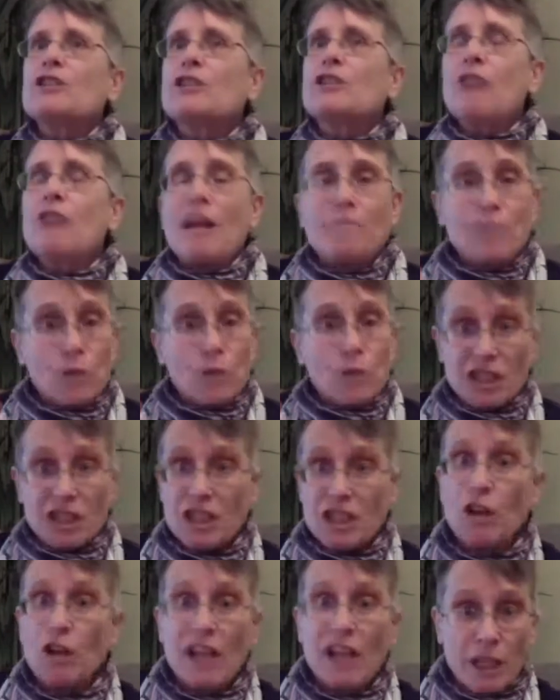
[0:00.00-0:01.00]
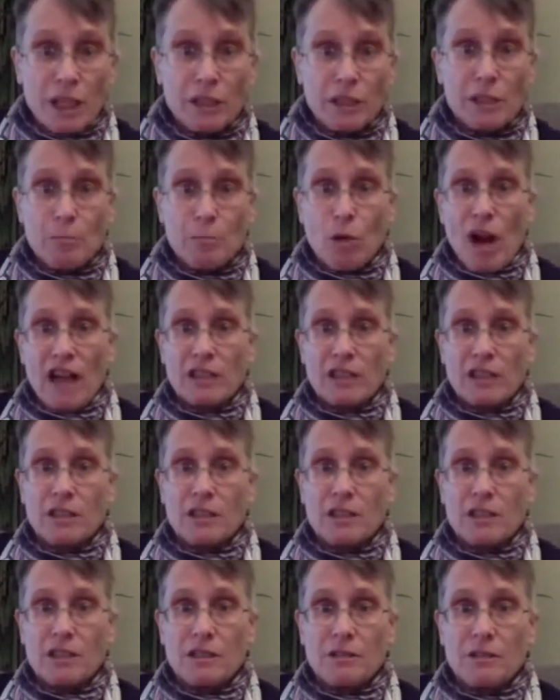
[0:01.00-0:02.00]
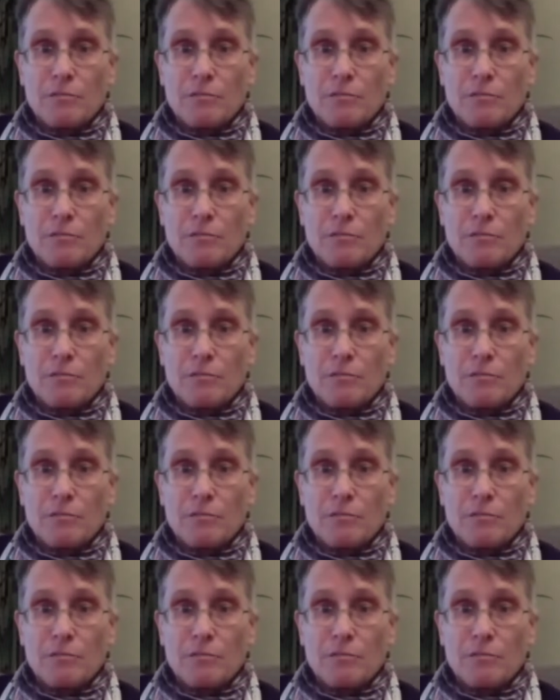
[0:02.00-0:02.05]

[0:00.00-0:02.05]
and first start a healing practice.